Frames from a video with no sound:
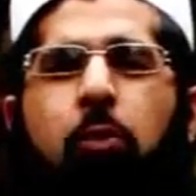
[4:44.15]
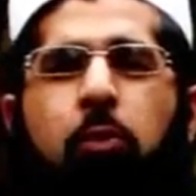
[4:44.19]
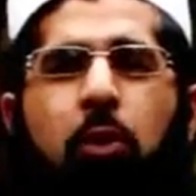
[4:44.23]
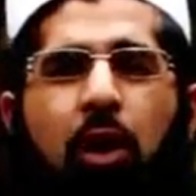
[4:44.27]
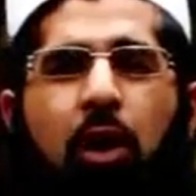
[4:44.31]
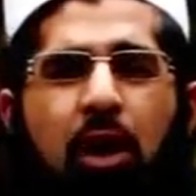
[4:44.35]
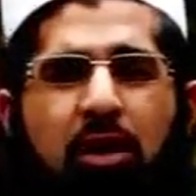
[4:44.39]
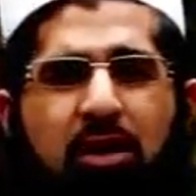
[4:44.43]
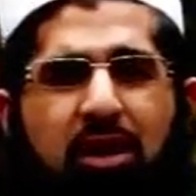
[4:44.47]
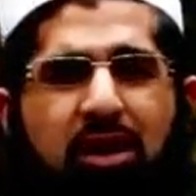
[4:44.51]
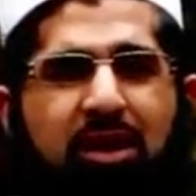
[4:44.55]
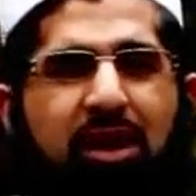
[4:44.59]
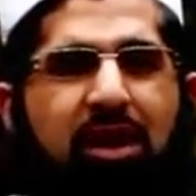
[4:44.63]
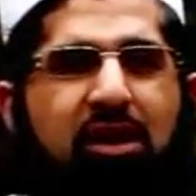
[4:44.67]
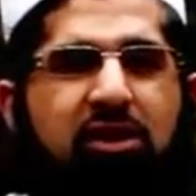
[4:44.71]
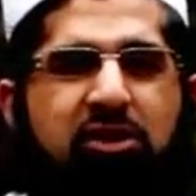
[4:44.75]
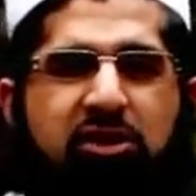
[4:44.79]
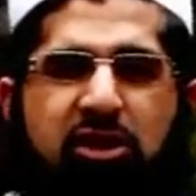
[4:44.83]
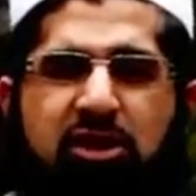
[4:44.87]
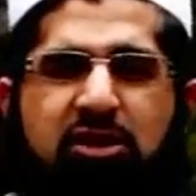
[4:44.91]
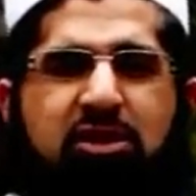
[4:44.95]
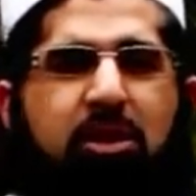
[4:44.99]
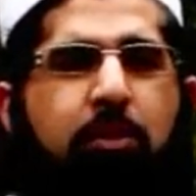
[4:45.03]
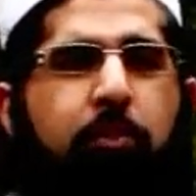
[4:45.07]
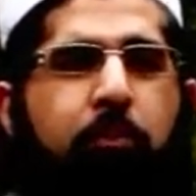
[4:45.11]
rather
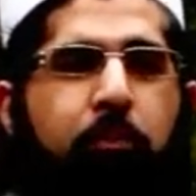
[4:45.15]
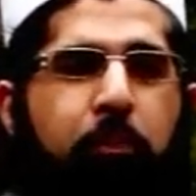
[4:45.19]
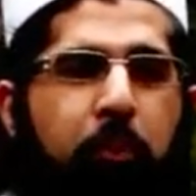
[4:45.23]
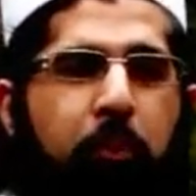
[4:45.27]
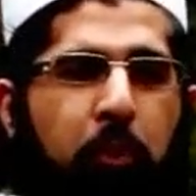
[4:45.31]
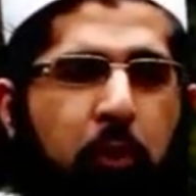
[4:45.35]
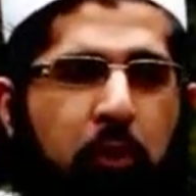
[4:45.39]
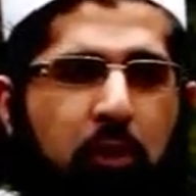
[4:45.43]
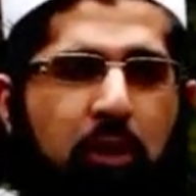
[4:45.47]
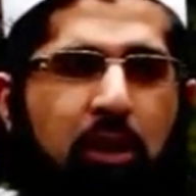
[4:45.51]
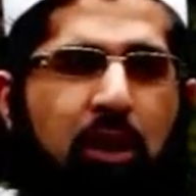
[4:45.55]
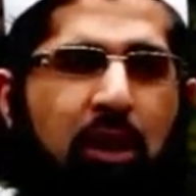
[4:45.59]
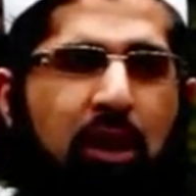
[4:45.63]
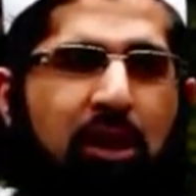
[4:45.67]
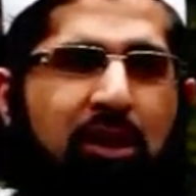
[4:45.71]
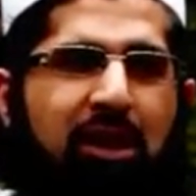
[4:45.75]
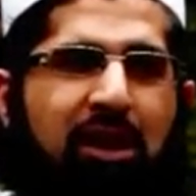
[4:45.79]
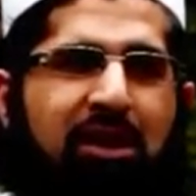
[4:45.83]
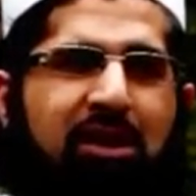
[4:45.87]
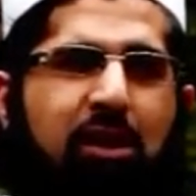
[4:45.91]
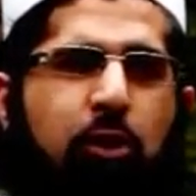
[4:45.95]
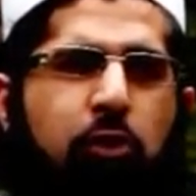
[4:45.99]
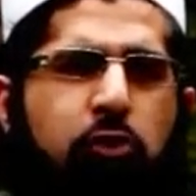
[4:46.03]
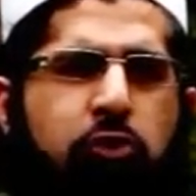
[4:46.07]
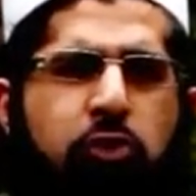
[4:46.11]
than just some book
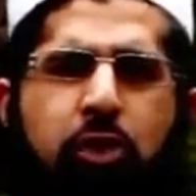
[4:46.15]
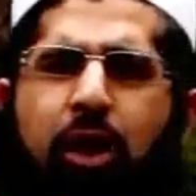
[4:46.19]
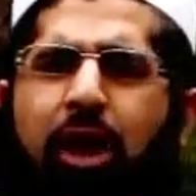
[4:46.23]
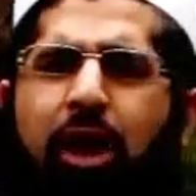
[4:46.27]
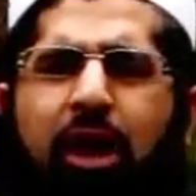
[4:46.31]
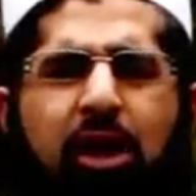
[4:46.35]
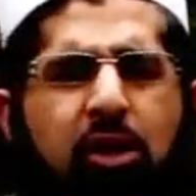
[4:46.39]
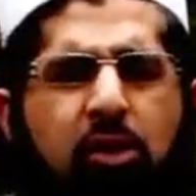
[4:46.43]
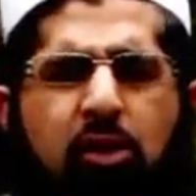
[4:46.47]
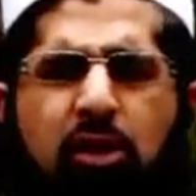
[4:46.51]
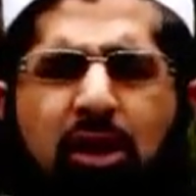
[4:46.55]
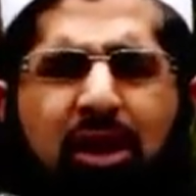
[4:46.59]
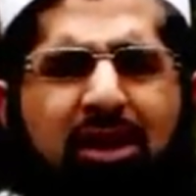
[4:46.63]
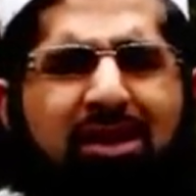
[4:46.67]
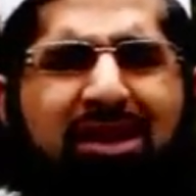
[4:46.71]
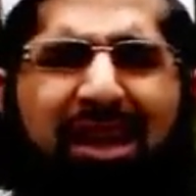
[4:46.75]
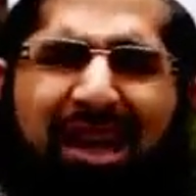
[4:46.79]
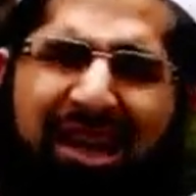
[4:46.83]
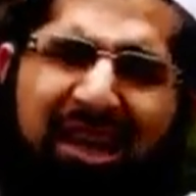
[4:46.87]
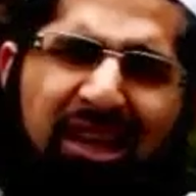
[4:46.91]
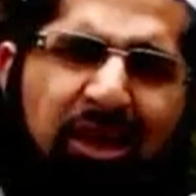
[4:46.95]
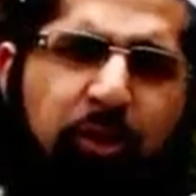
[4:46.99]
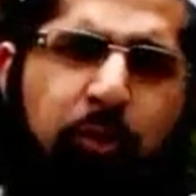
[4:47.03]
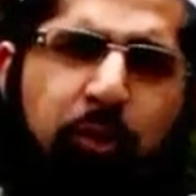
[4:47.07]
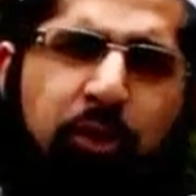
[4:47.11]
that tells you, hey, you're gonna
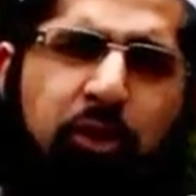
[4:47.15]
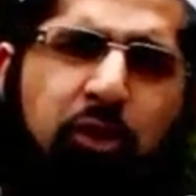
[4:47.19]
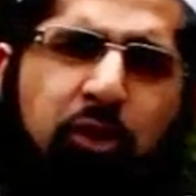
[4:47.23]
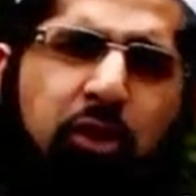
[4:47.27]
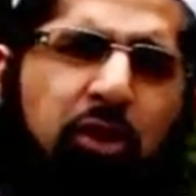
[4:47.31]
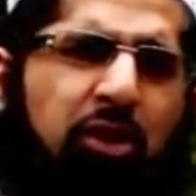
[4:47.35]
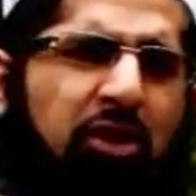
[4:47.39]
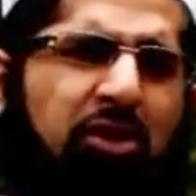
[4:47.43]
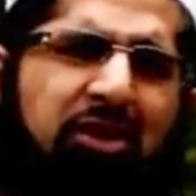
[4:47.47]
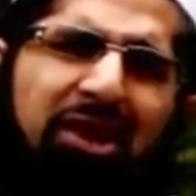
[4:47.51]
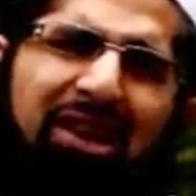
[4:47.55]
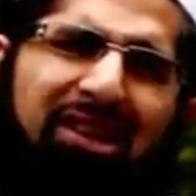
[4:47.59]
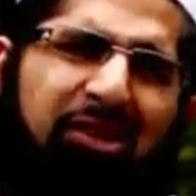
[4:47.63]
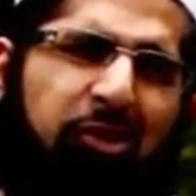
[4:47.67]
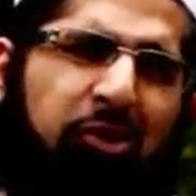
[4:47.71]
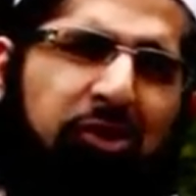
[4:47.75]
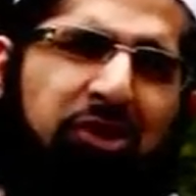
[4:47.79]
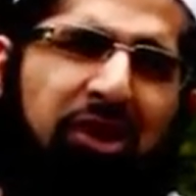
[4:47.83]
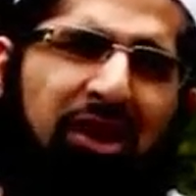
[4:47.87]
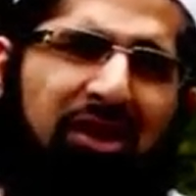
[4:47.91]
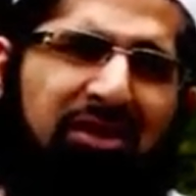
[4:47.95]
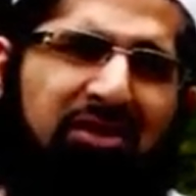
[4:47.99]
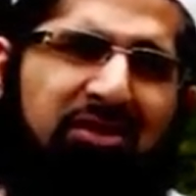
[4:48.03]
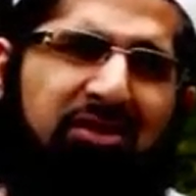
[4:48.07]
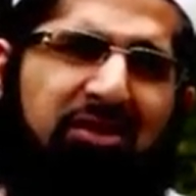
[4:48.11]
die anyway, you're gonna turn
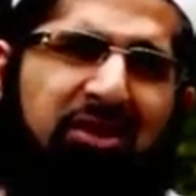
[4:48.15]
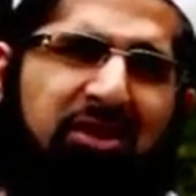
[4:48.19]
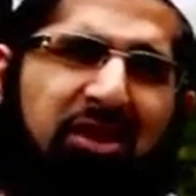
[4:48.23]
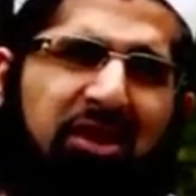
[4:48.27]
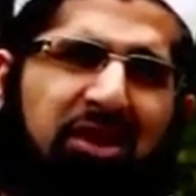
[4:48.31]
to dust,